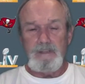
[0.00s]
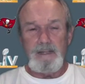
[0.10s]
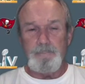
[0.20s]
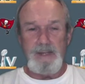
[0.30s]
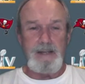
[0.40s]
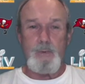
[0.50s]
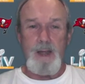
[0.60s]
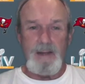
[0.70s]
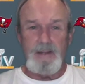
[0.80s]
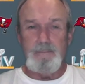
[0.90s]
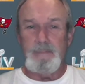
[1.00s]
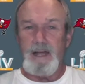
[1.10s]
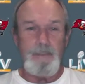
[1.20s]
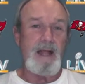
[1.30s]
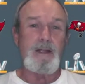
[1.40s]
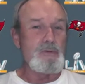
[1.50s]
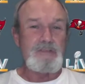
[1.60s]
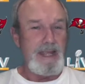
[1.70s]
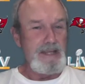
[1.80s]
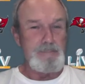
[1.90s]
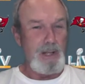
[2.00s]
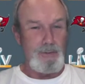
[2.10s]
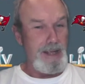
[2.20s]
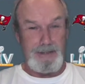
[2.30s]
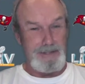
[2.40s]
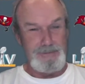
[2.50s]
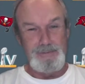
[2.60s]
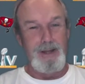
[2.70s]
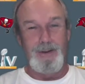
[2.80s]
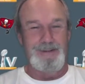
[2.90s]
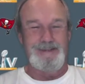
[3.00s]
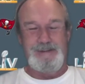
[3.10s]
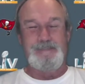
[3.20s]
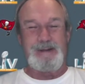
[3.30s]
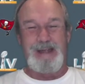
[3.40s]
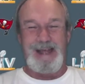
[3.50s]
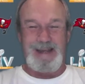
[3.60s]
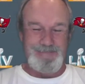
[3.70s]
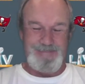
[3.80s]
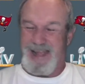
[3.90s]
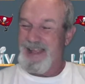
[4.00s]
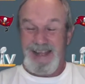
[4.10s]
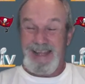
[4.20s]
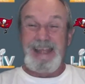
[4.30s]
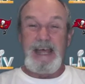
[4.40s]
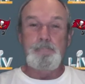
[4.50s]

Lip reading: being around him, I'm not going to say he's mellowed out because, you know, you've been around him. He hadn't